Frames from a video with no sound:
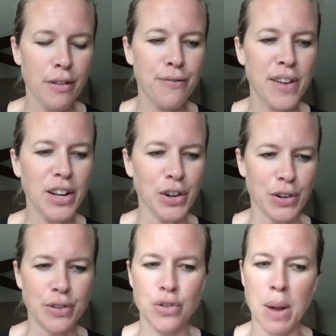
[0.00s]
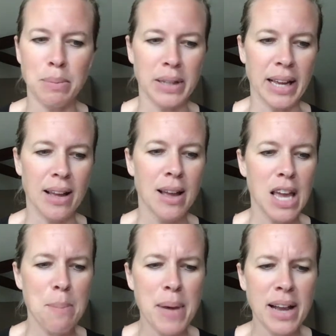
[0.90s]
Fingers trembling,
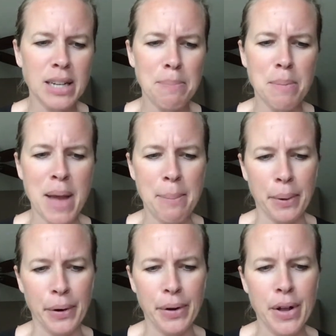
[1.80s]
he picked up the paper.